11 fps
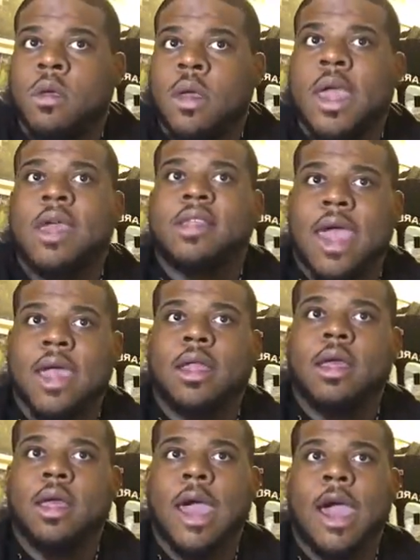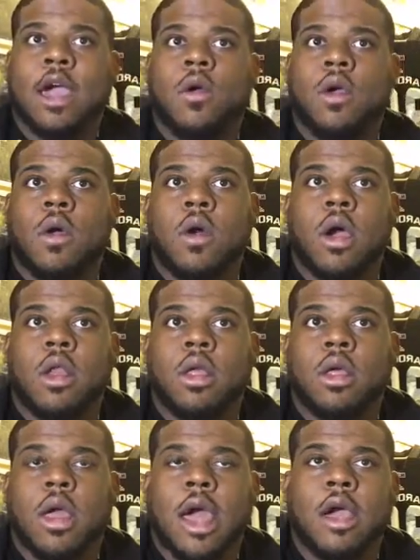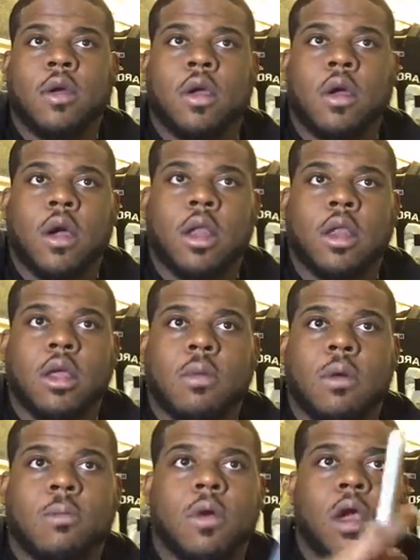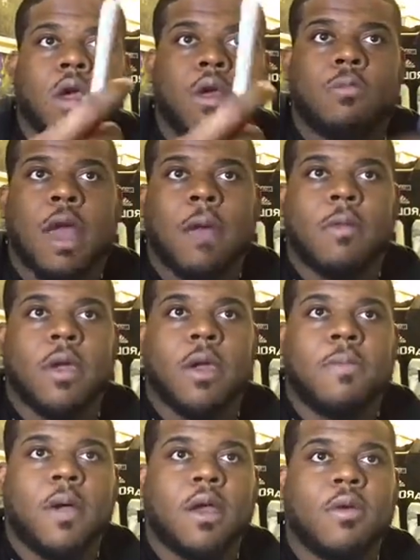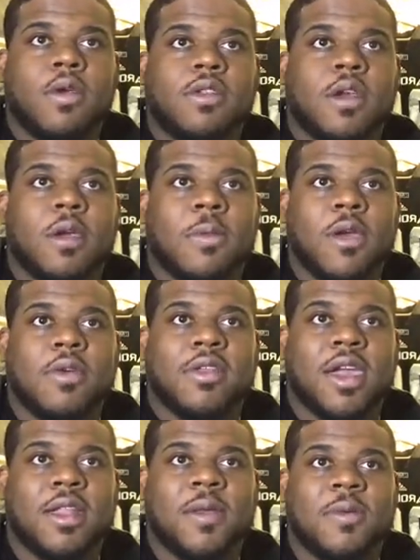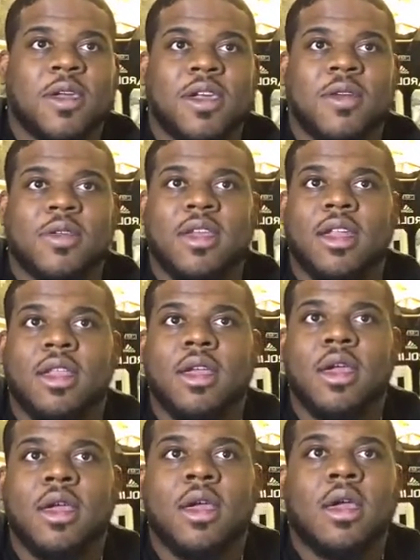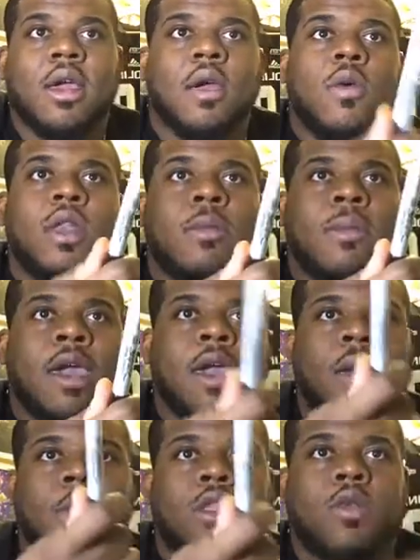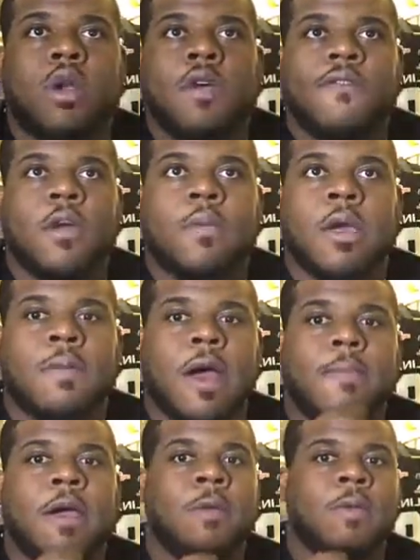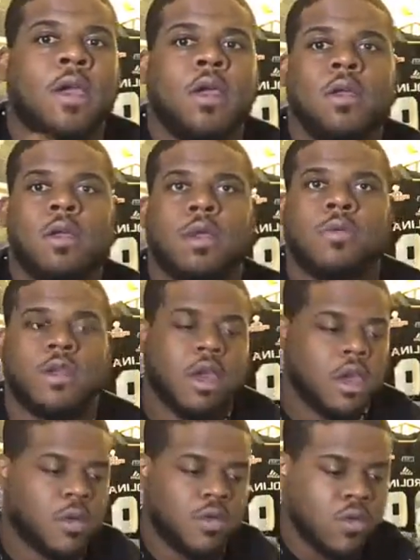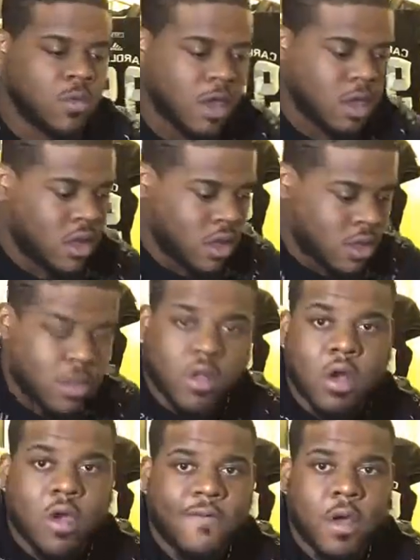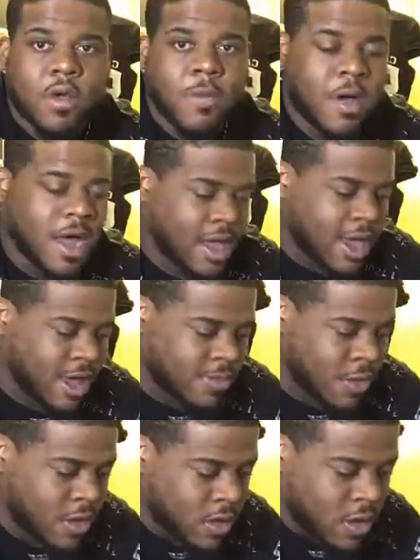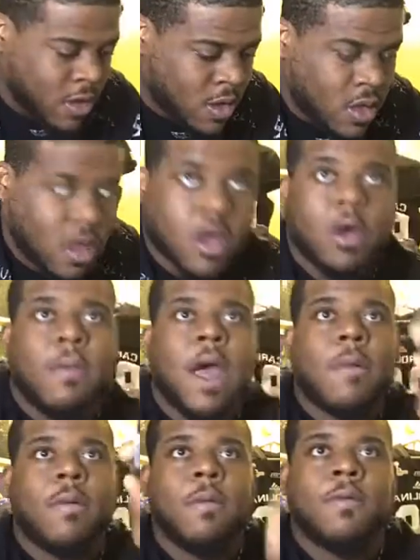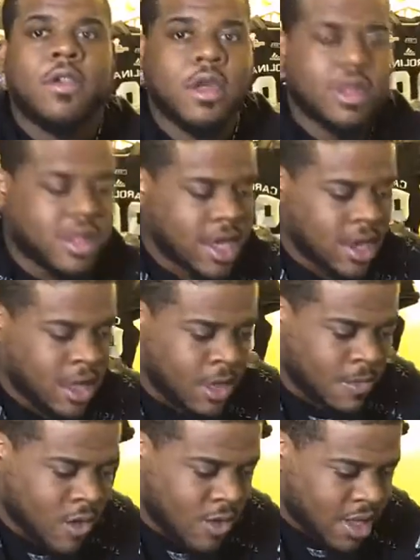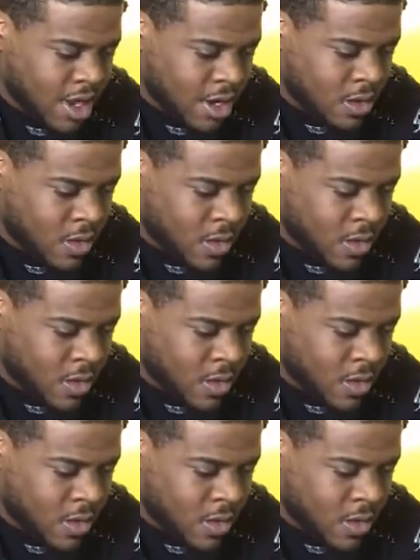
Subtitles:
Exactly. So, I agree wholeheartedly. My boy Coach Bobby, man. What's up, man? What's happening, man? What's happening? Willie, man. I'm in 304, man. Pop out, man. You know what I'm saying? Come through, man. I'm in 304 with the podcast, man. Coach Bobby, man. I appreciate you checking in, man. What's happening?